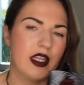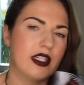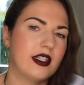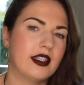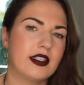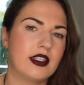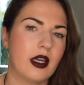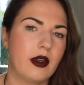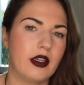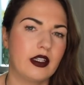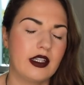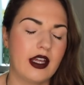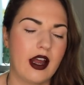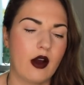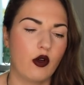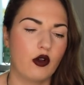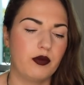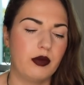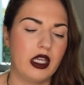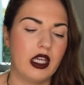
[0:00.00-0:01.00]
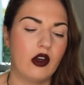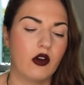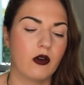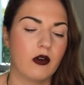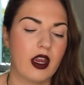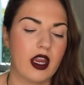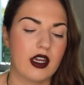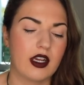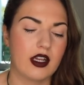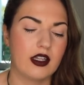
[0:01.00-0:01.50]
This is something that would be
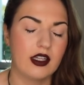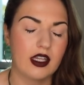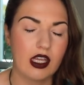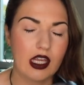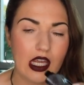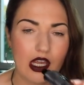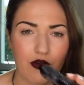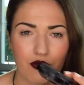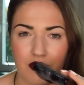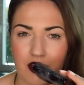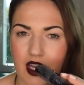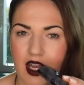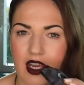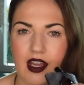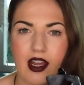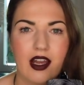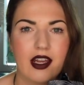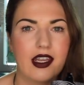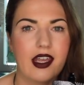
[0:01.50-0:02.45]
great in the evening.